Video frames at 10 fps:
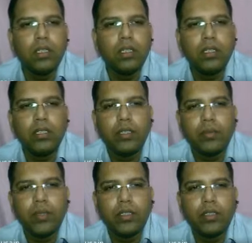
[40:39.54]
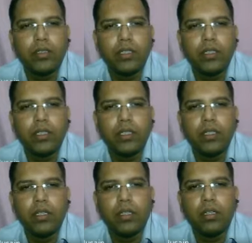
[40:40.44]
Tinea pedis and
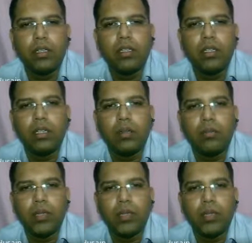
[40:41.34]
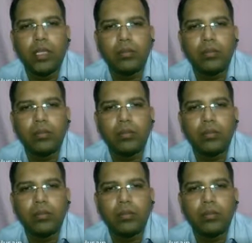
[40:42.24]
tinea manum.